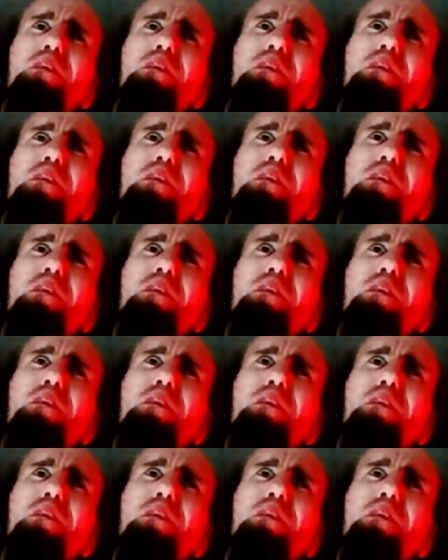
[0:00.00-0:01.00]

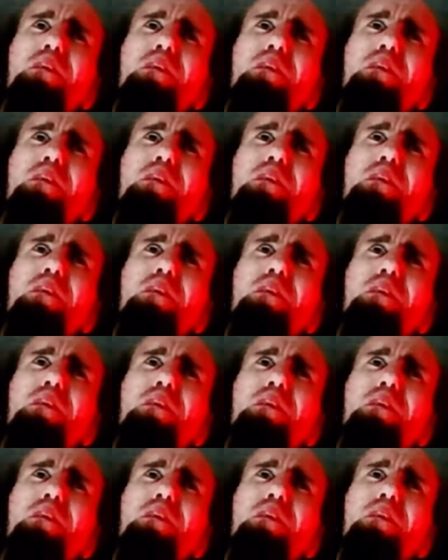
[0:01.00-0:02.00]

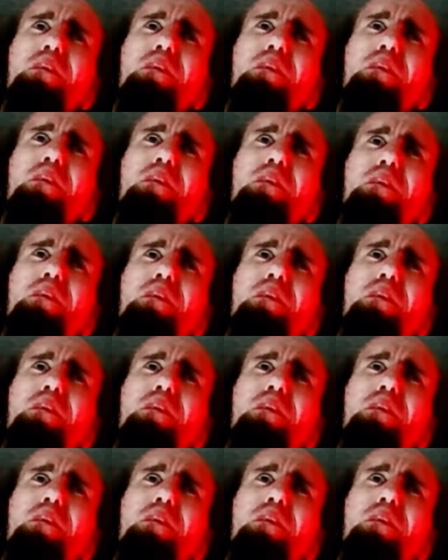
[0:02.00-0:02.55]
Nobody speaks.